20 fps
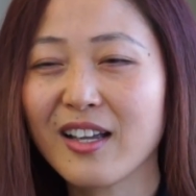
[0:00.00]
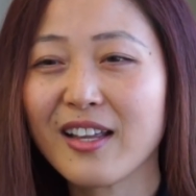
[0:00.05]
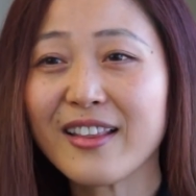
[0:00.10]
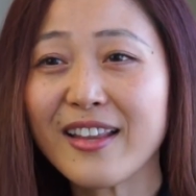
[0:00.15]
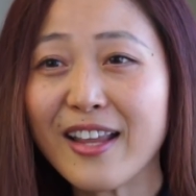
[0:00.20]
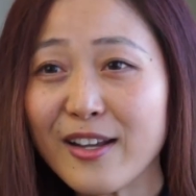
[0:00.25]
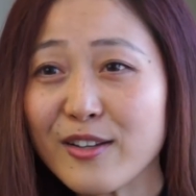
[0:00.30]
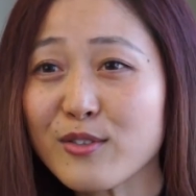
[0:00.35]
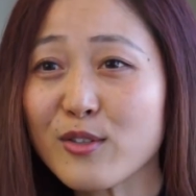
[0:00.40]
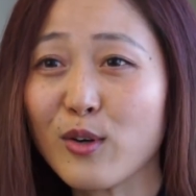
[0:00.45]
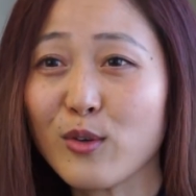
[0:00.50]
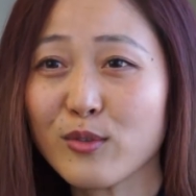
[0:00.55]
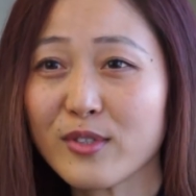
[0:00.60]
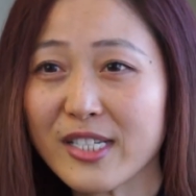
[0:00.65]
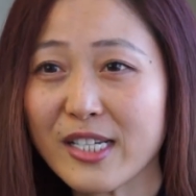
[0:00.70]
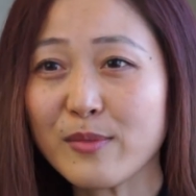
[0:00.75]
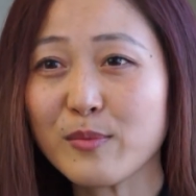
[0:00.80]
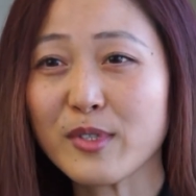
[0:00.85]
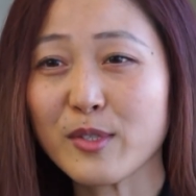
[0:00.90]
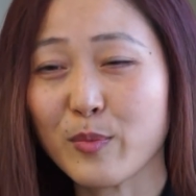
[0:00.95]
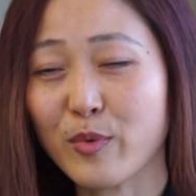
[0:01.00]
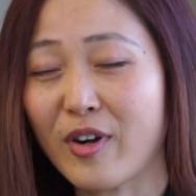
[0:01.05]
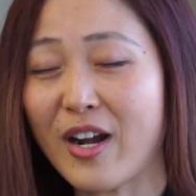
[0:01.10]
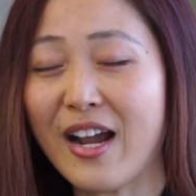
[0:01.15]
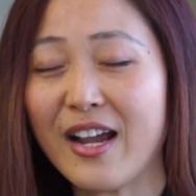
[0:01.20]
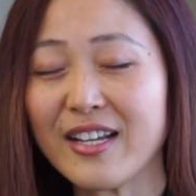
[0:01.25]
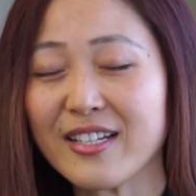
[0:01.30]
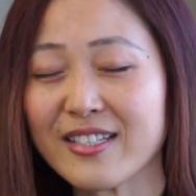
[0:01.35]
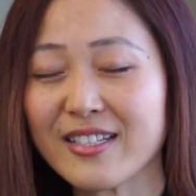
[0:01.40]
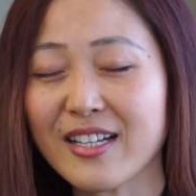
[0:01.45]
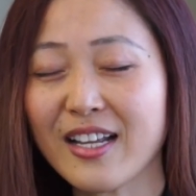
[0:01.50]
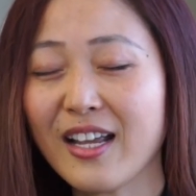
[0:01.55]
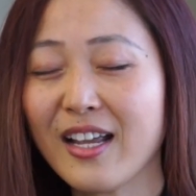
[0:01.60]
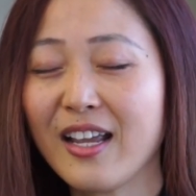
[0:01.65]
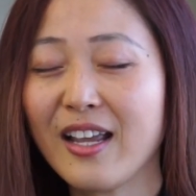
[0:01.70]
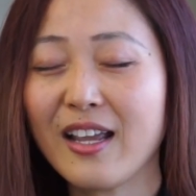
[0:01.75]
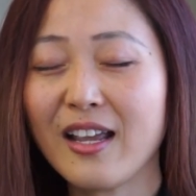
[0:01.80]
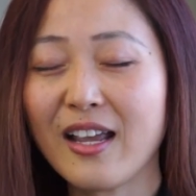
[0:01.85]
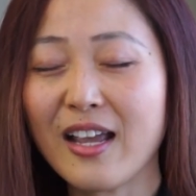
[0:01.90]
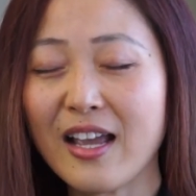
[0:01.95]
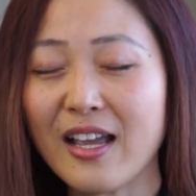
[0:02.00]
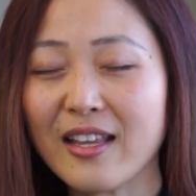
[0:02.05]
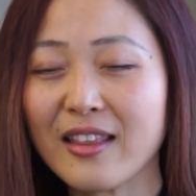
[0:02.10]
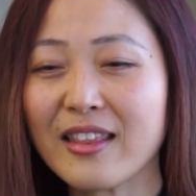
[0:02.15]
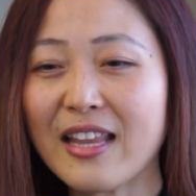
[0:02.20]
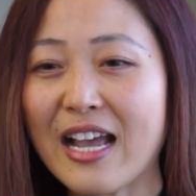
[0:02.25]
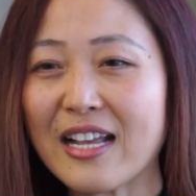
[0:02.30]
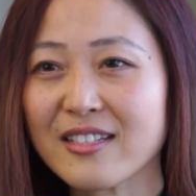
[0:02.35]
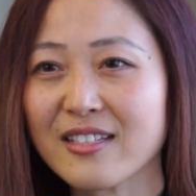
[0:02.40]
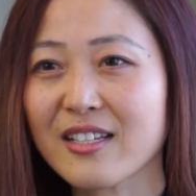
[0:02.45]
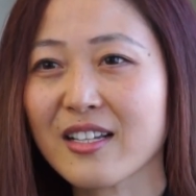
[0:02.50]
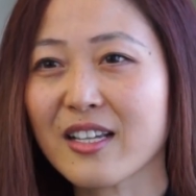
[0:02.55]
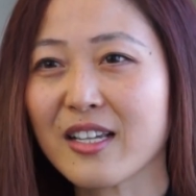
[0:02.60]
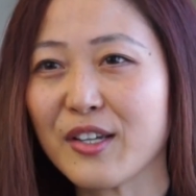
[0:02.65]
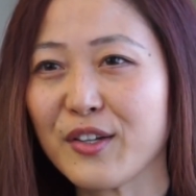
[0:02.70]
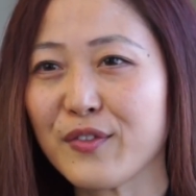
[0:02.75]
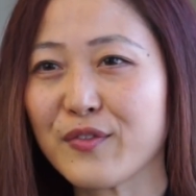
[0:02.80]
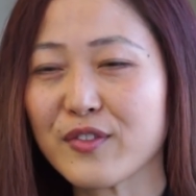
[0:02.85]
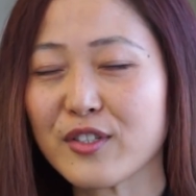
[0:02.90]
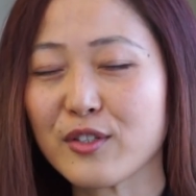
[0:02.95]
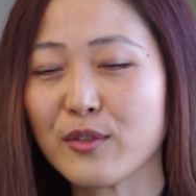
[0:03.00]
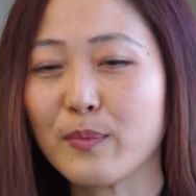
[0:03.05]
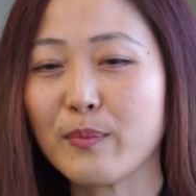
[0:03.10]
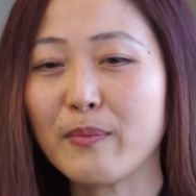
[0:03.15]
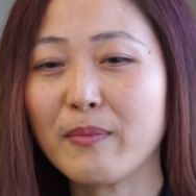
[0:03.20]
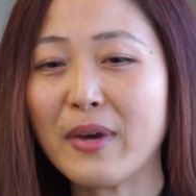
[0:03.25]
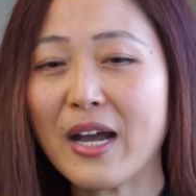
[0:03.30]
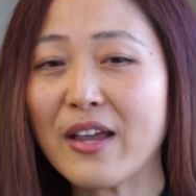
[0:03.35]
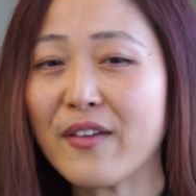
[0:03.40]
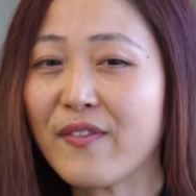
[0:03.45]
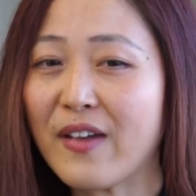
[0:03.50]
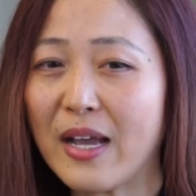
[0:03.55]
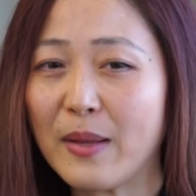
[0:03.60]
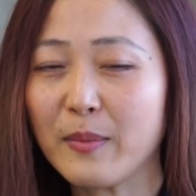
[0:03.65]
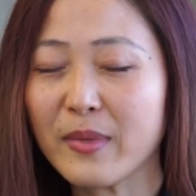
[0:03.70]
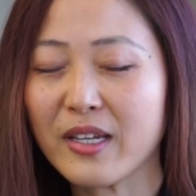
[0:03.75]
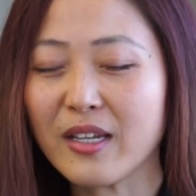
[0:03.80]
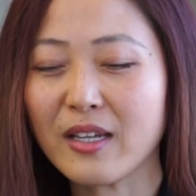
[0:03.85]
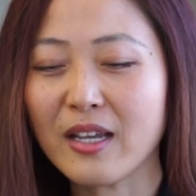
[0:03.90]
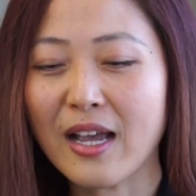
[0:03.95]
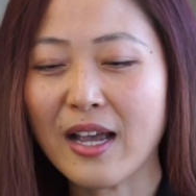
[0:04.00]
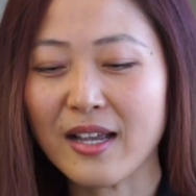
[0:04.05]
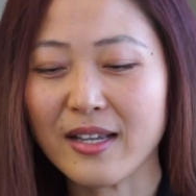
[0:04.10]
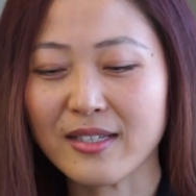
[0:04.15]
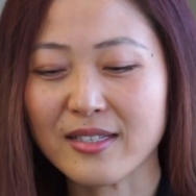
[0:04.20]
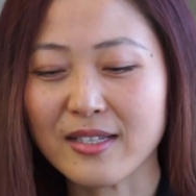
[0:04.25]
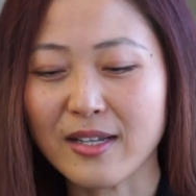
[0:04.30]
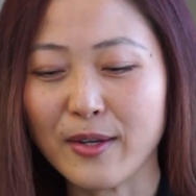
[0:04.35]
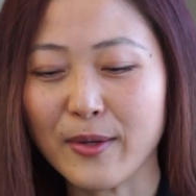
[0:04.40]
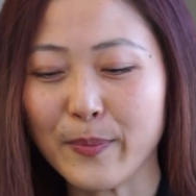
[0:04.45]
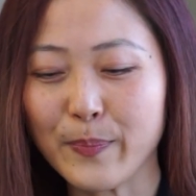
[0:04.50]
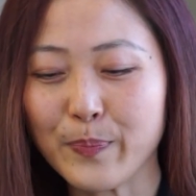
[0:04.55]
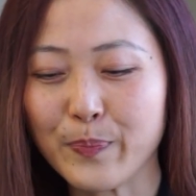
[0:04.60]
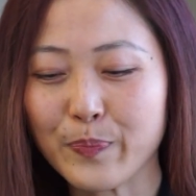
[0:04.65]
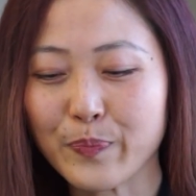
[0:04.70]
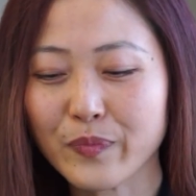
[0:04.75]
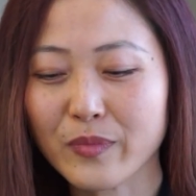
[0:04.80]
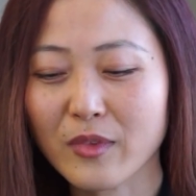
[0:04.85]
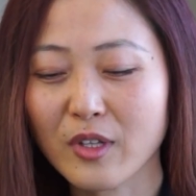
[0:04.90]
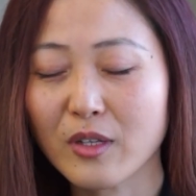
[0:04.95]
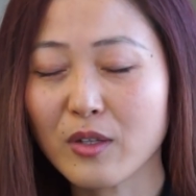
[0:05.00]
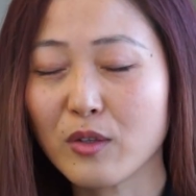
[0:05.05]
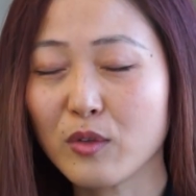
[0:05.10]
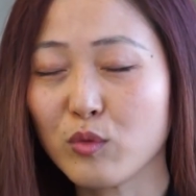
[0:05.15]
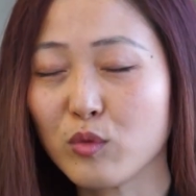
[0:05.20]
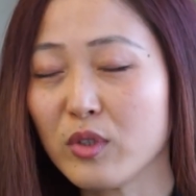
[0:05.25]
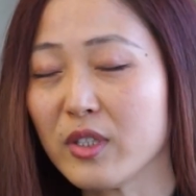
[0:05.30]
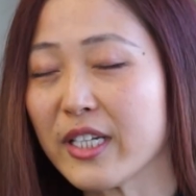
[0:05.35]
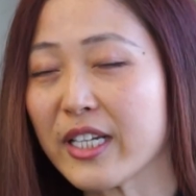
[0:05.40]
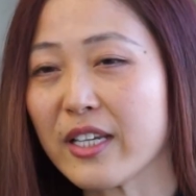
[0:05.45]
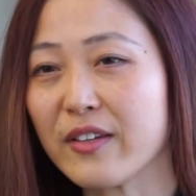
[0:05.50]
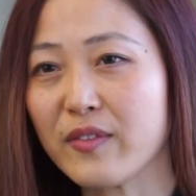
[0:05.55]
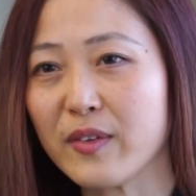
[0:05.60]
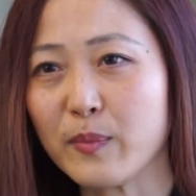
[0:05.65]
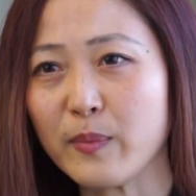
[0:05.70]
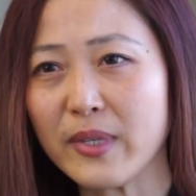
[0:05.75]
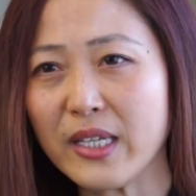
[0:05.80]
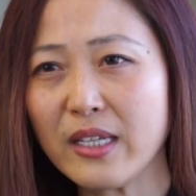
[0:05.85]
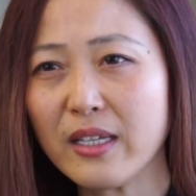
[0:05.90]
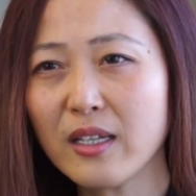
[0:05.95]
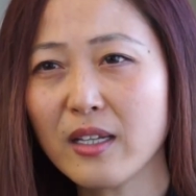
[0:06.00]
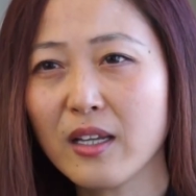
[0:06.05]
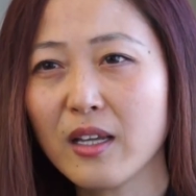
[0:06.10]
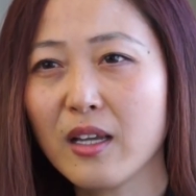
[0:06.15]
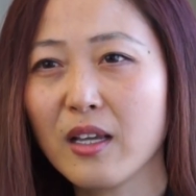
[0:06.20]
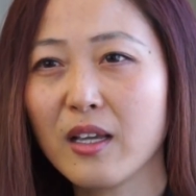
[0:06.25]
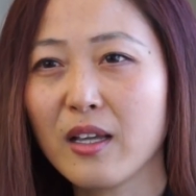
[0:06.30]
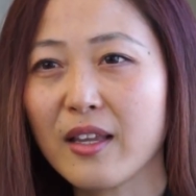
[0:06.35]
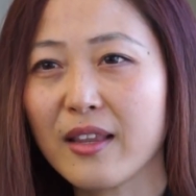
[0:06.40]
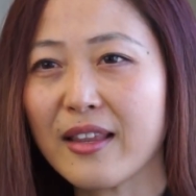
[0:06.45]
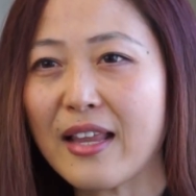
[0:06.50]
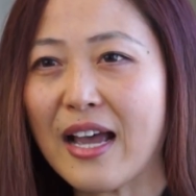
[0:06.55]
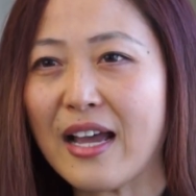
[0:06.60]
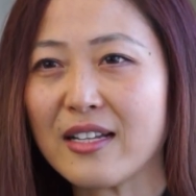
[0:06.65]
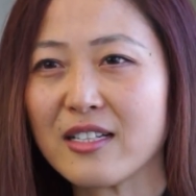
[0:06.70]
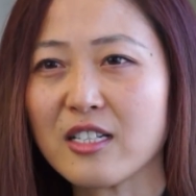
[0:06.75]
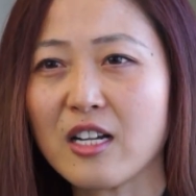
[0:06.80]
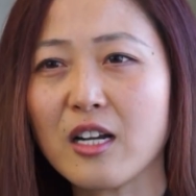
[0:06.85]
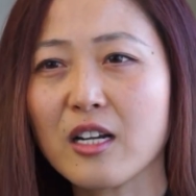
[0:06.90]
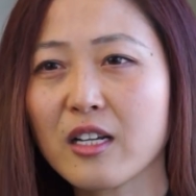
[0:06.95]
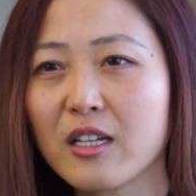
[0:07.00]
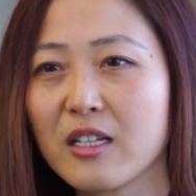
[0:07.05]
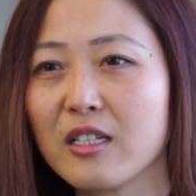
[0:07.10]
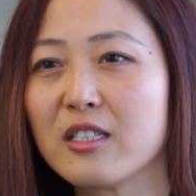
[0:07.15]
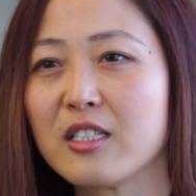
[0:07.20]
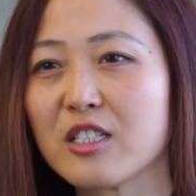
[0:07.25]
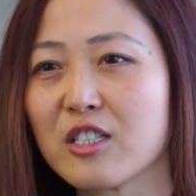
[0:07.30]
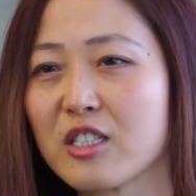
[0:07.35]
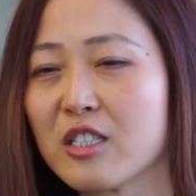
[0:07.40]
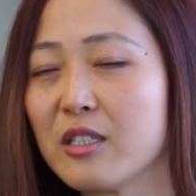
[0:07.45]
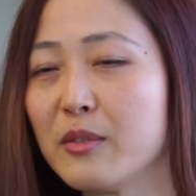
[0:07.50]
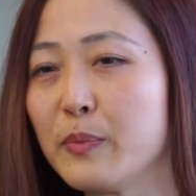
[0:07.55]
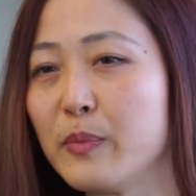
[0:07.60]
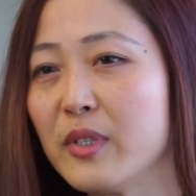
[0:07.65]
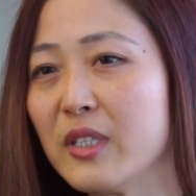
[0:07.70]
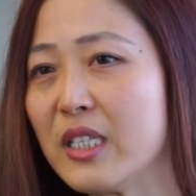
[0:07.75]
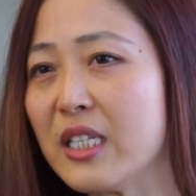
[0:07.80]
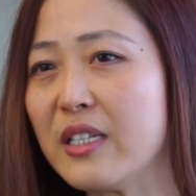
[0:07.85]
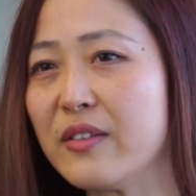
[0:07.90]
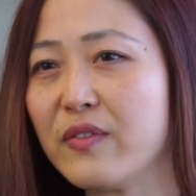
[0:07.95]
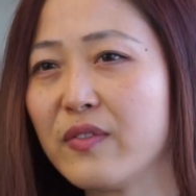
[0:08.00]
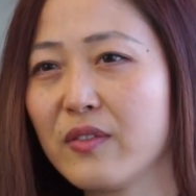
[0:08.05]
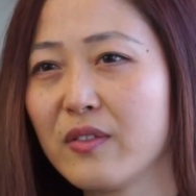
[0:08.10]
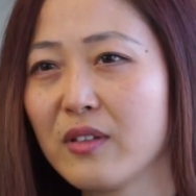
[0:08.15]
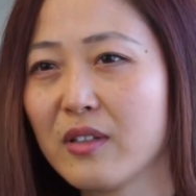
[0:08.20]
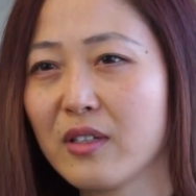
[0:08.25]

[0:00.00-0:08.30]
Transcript: They don't seem surprised. And that's a gift my family has really given me, that unconditional belief.